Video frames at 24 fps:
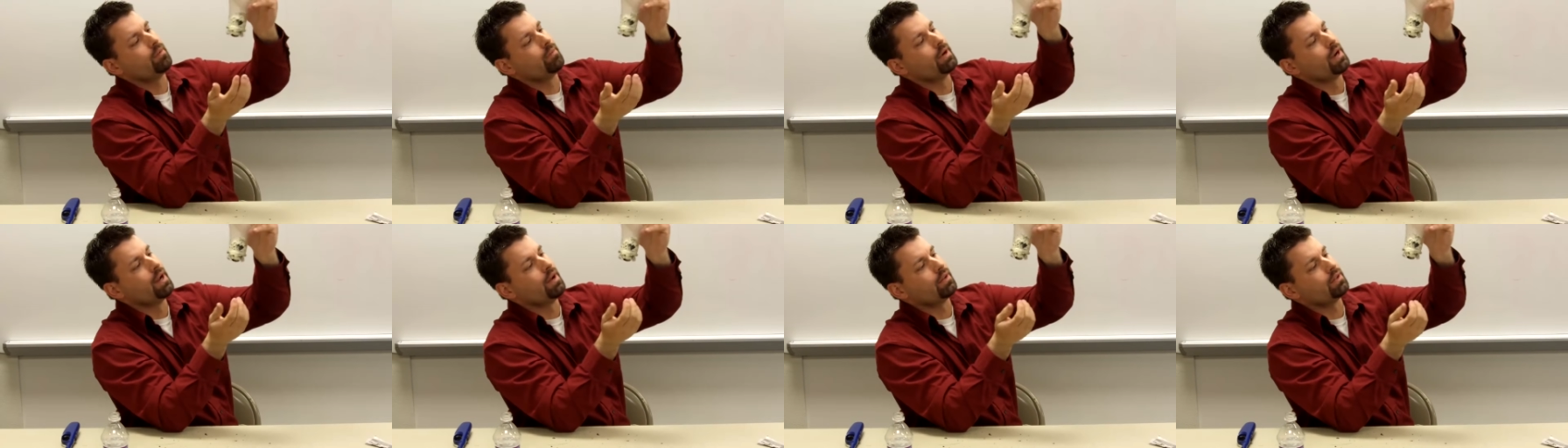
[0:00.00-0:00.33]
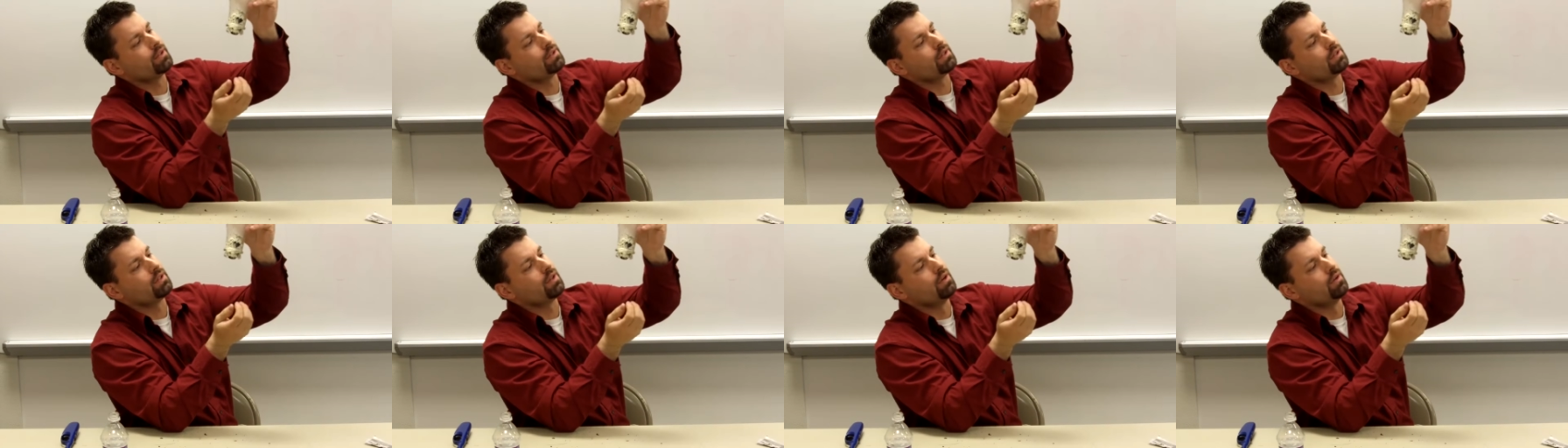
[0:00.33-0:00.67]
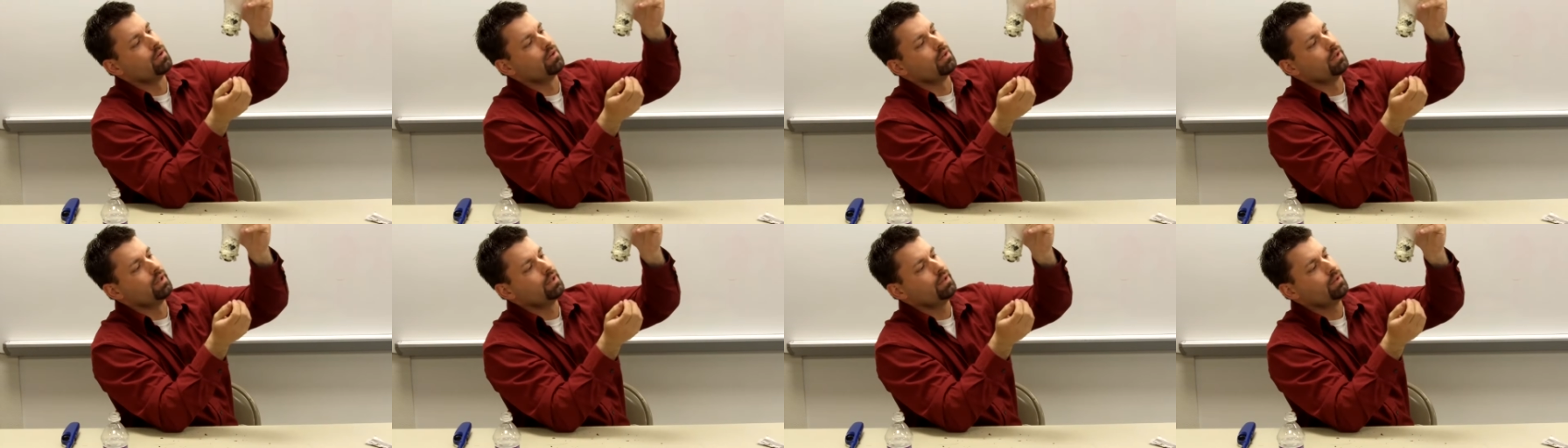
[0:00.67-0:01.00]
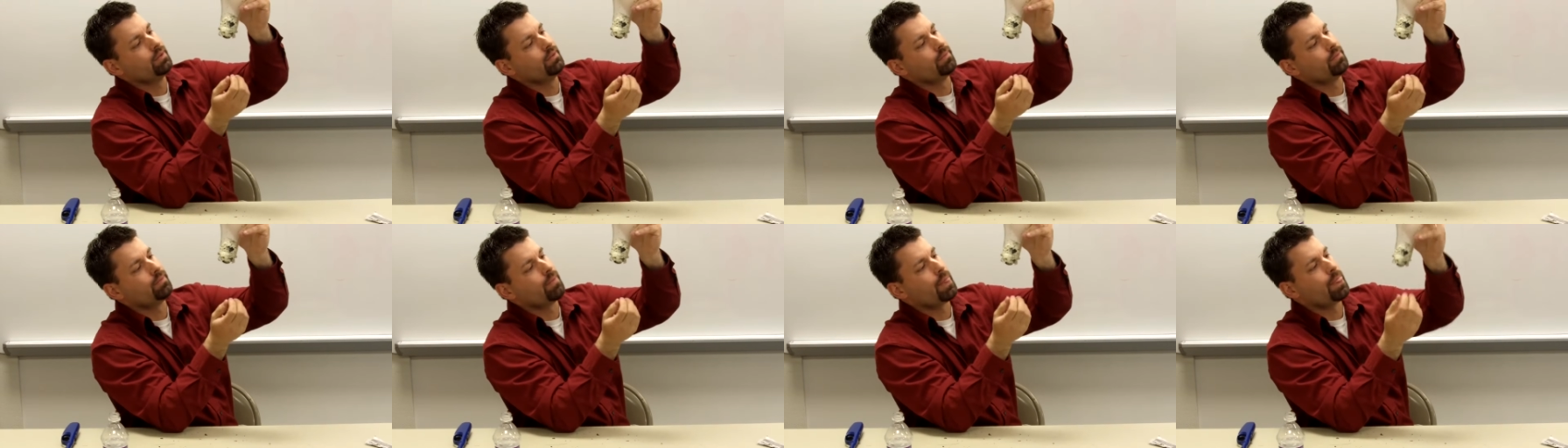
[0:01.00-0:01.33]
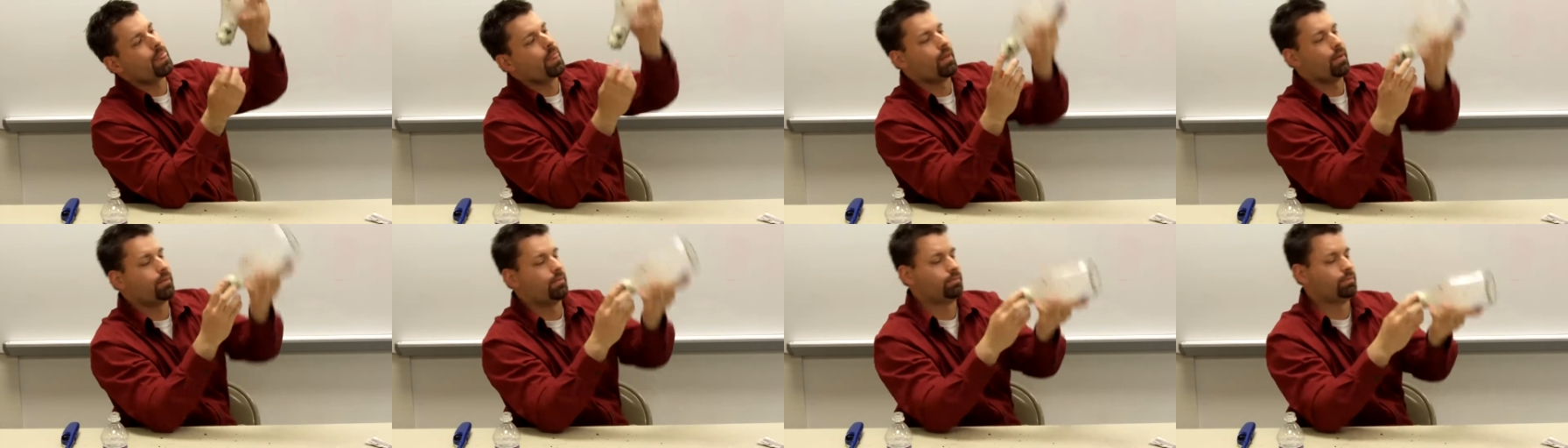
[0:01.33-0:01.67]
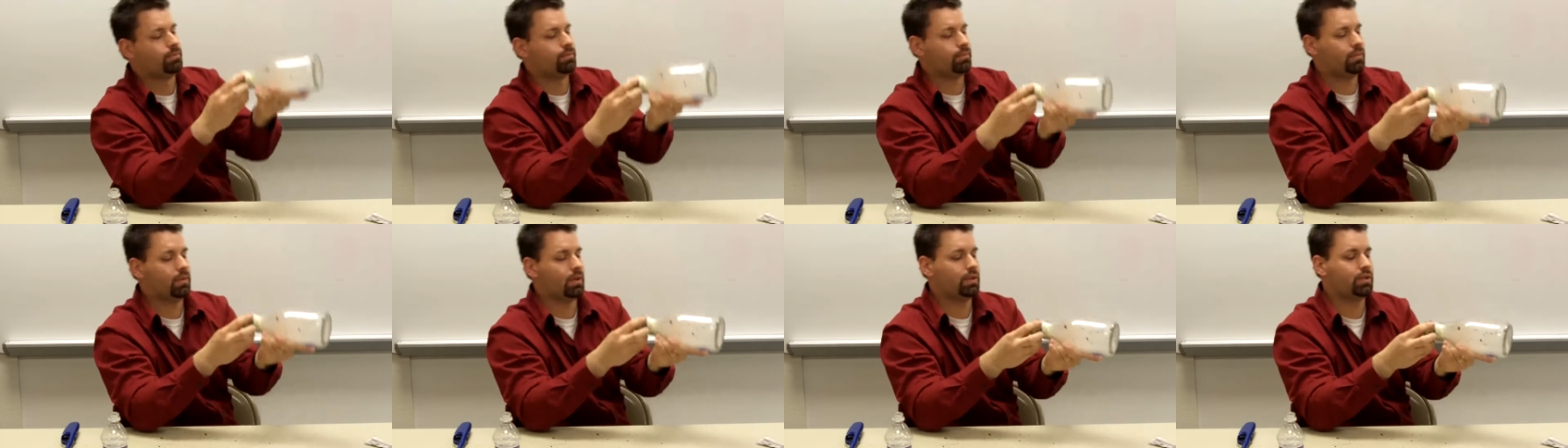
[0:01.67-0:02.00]
coming out slowly.
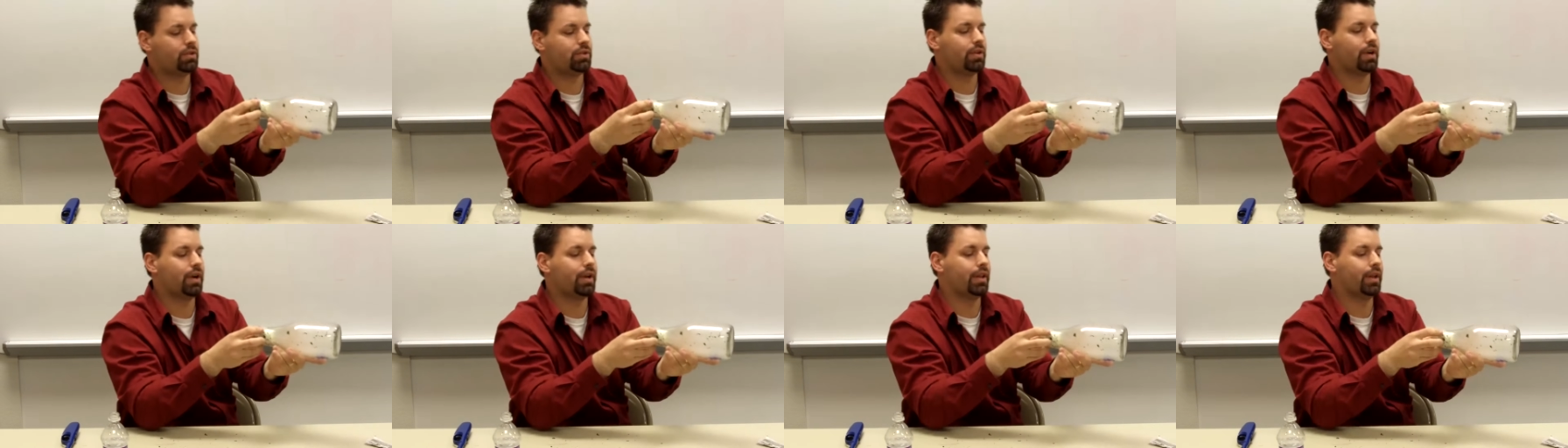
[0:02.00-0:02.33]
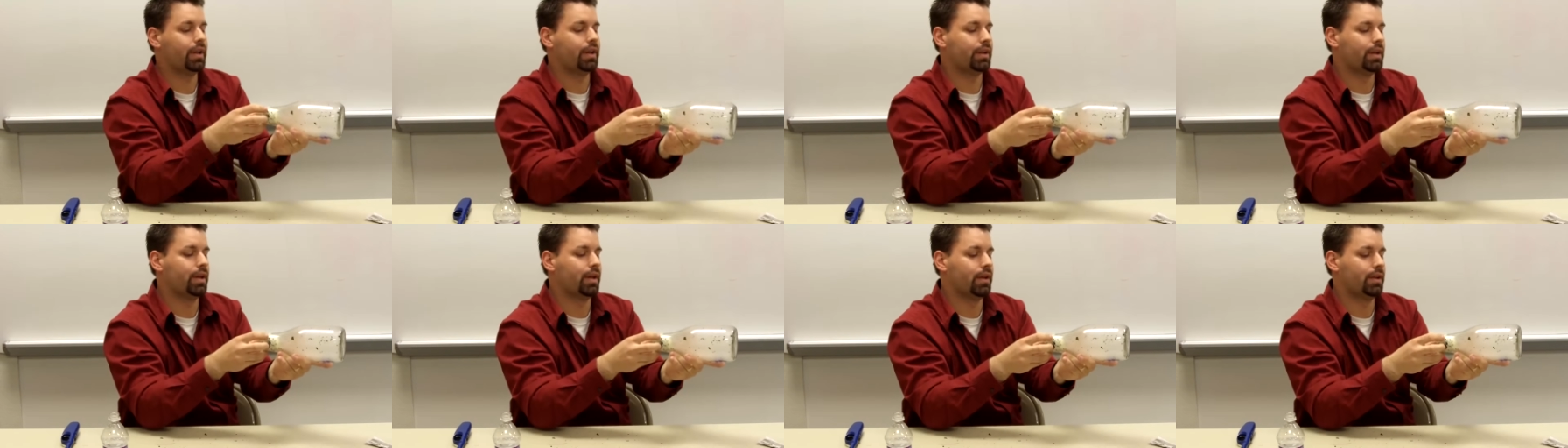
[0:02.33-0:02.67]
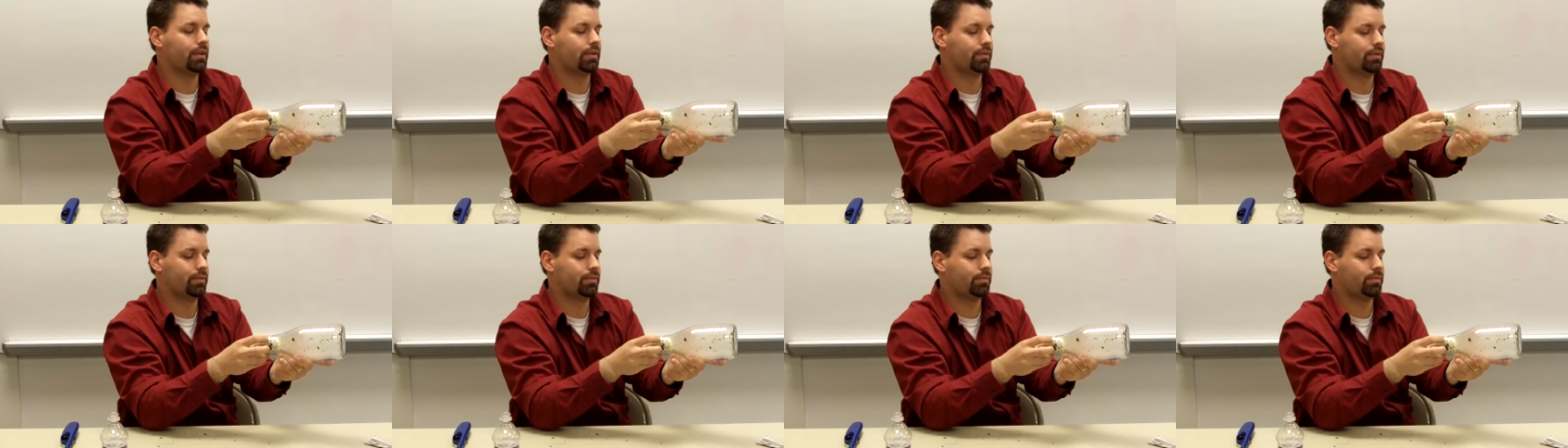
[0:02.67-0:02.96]
Let's try that again.